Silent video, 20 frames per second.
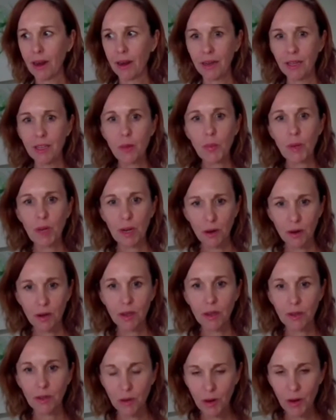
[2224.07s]
it is,
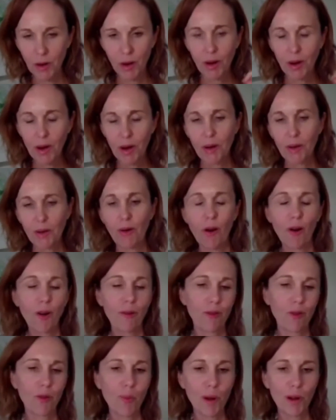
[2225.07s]
because we're on a
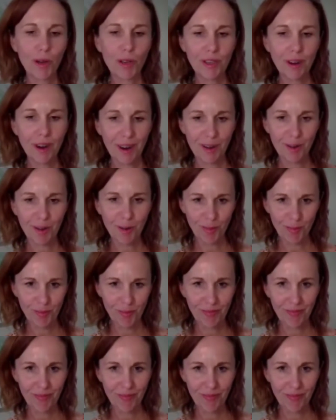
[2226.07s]
full moon cycle.